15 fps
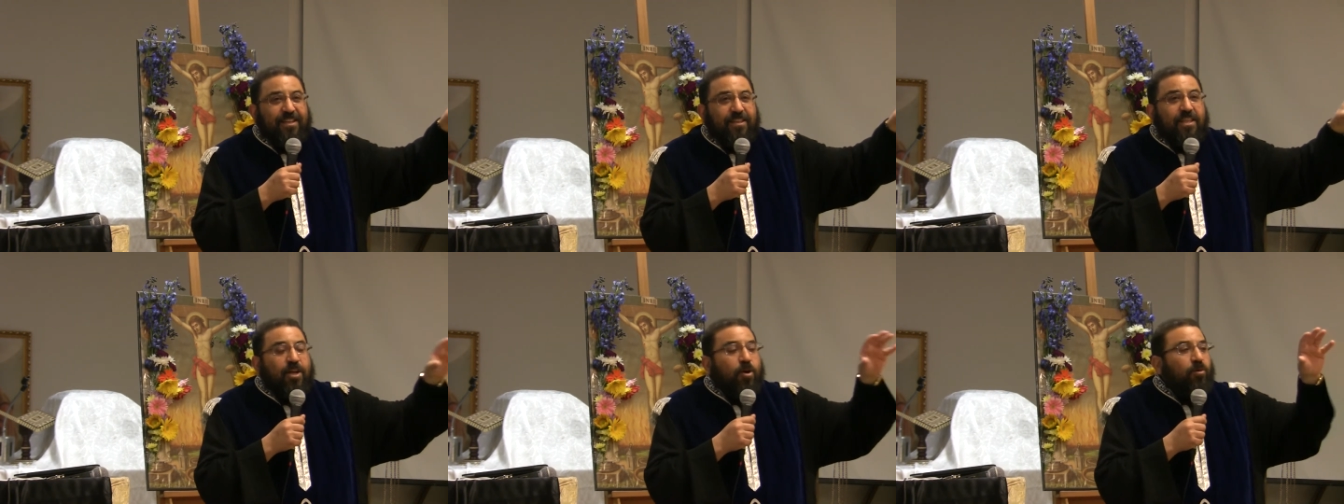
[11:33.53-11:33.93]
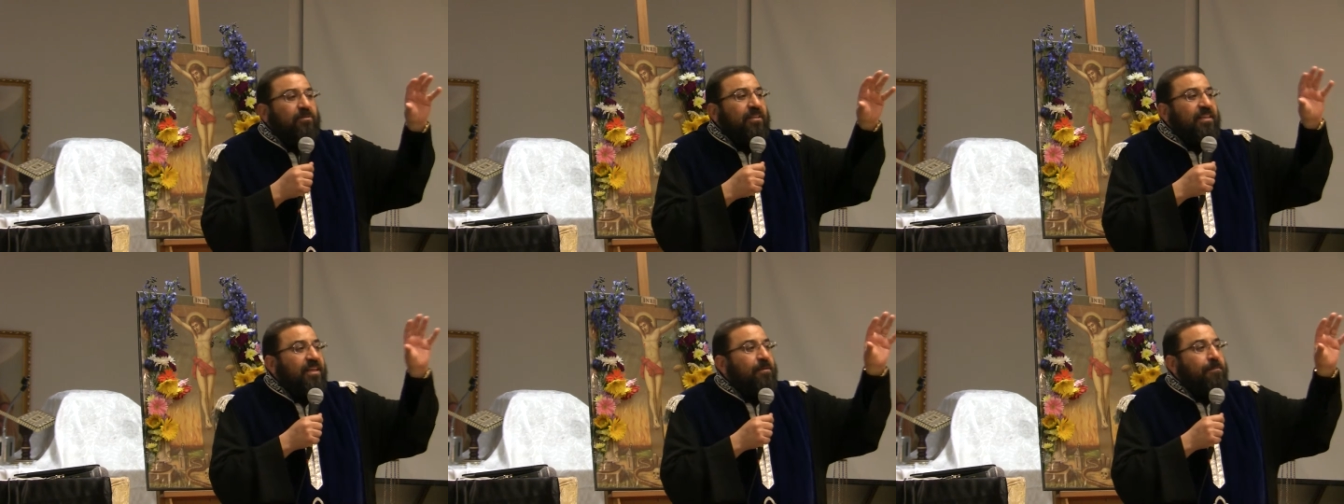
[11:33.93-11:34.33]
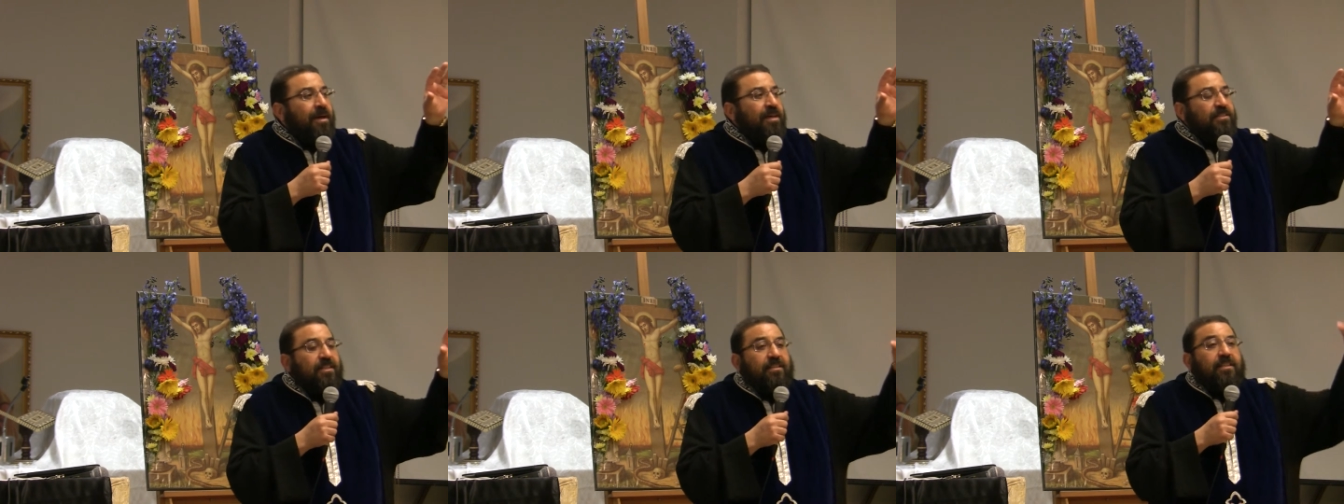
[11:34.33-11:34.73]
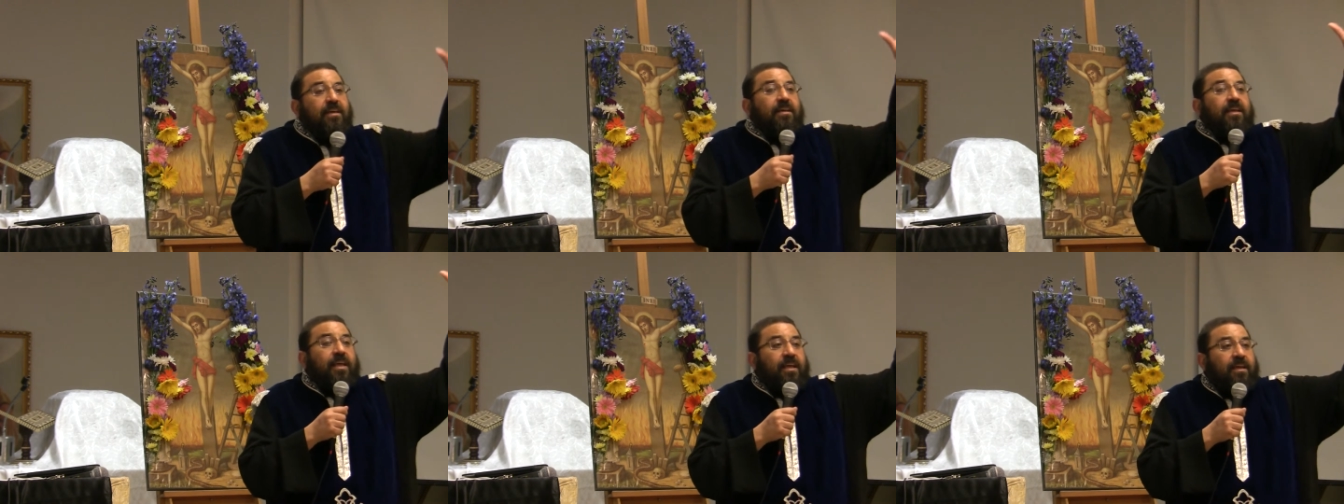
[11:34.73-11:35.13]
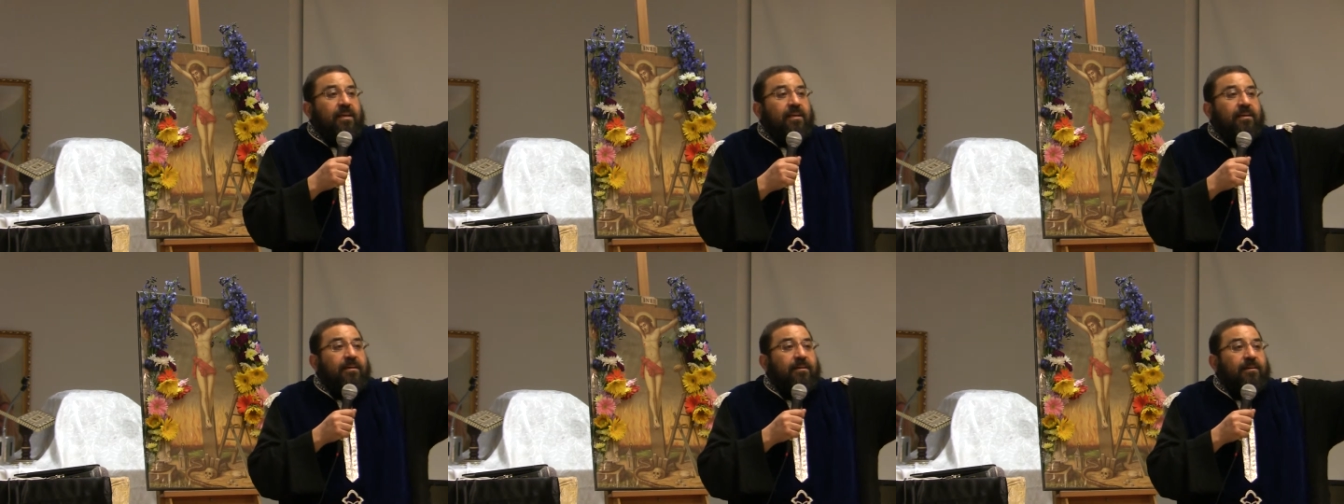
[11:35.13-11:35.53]
They couldn't imagine the
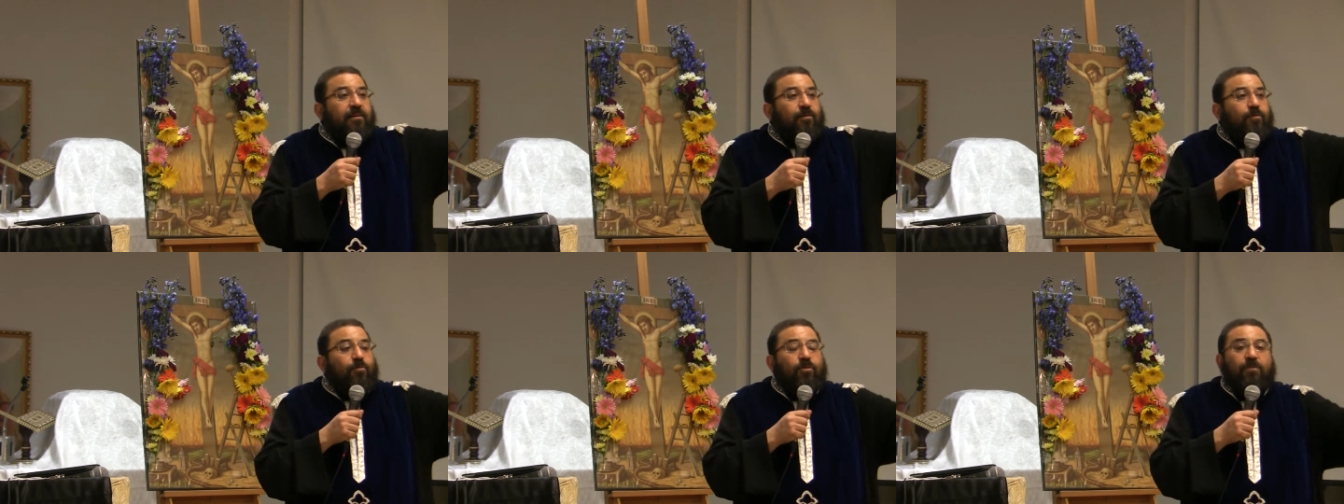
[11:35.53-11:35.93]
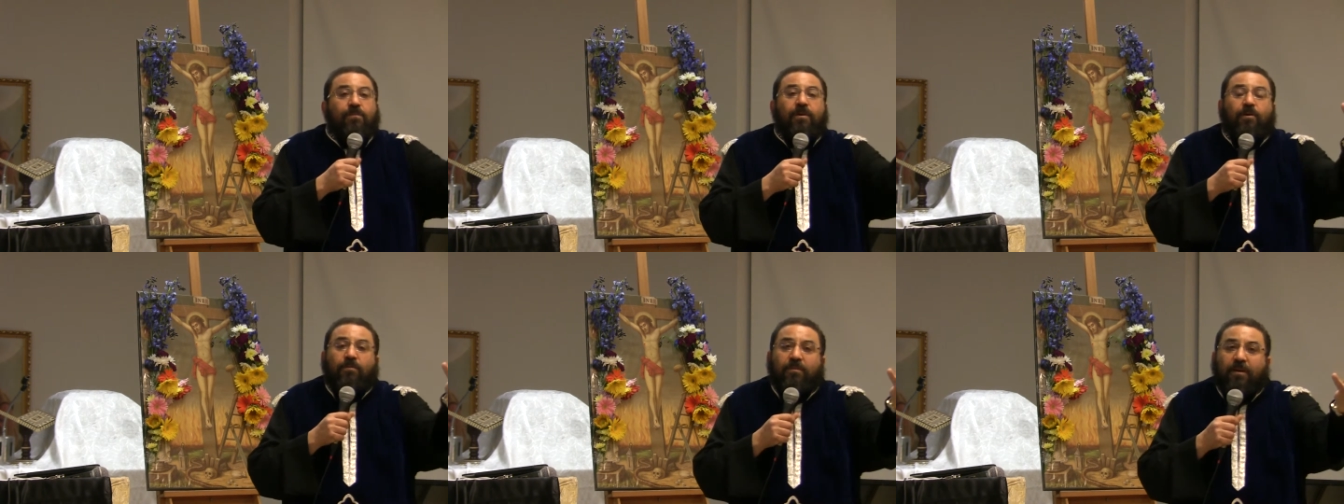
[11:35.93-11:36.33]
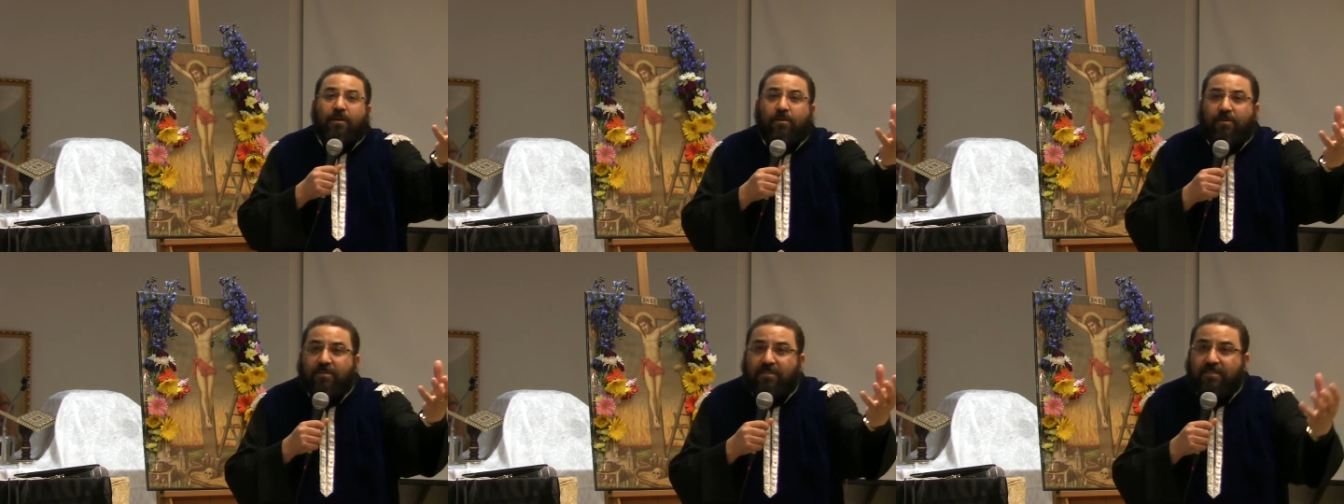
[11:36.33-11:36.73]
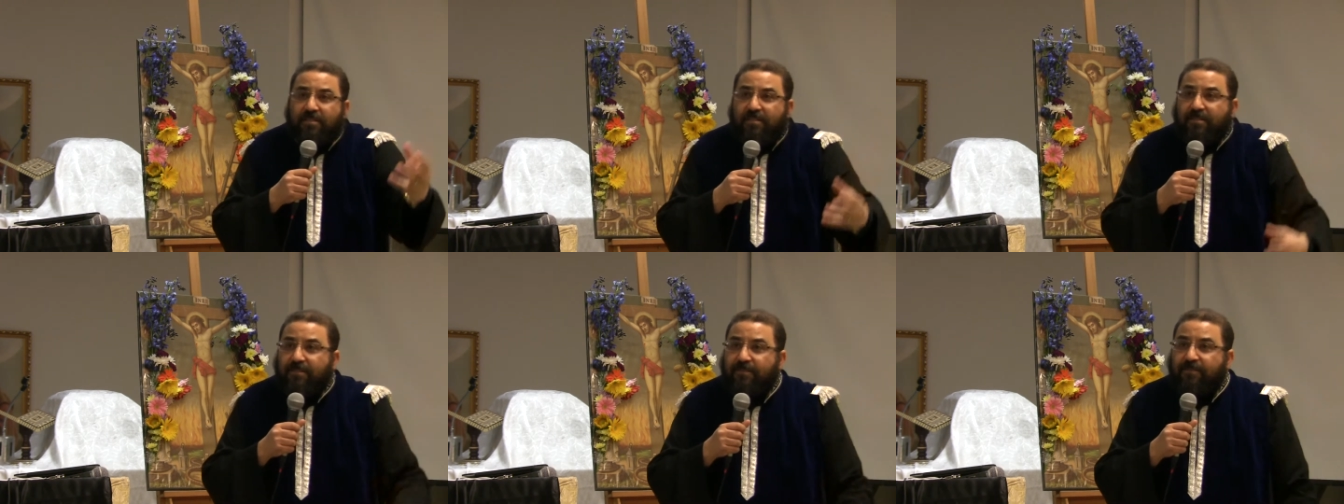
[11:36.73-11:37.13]
king will be on the cross.